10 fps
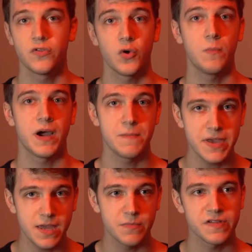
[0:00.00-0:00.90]
So by
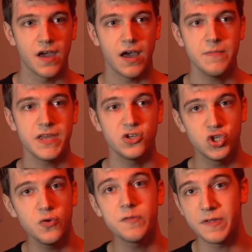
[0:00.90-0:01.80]
memes, I mean
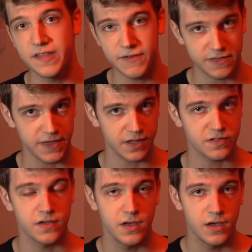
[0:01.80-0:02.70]
two specific
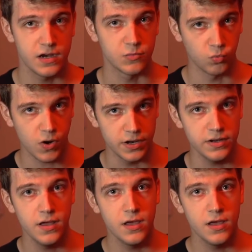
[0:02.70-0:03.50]
things. Number one,